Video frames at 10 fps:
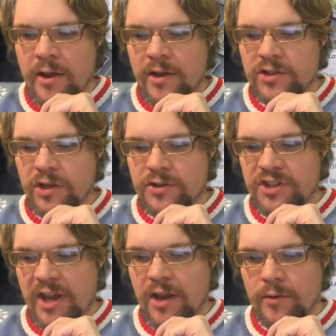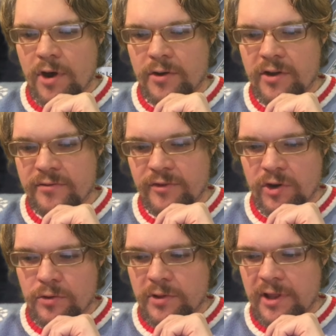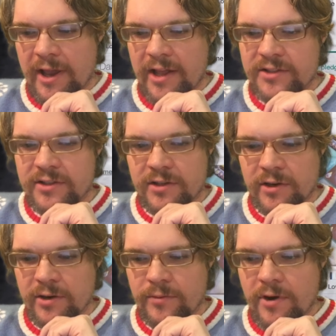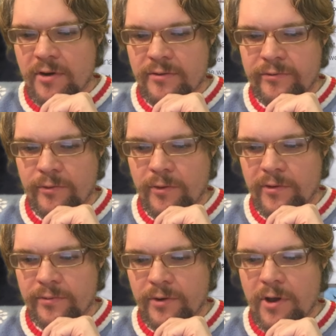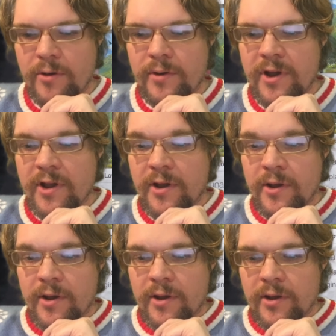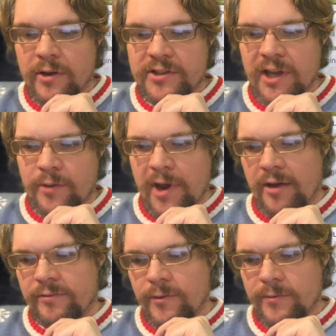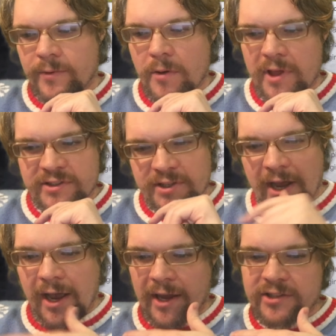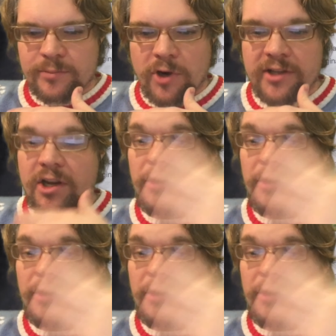So second row, good for you, Lance. Third row, fourth row. You're saying, wow, fourth row, that's kind of surprising.